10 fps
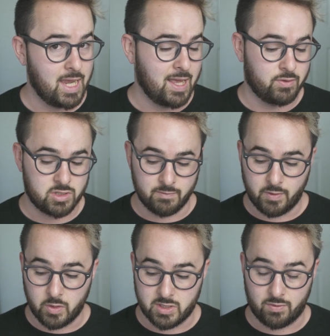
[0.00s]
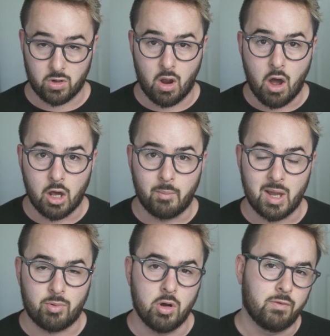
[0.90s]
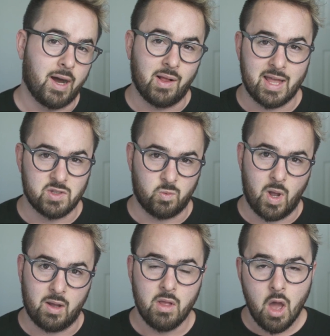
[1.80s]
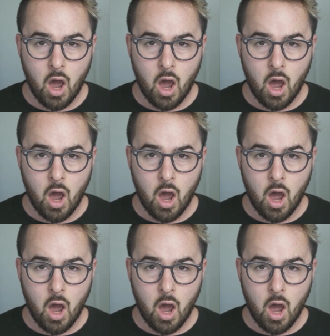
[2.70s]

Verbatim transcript: And there's some photos of her on my profile as well.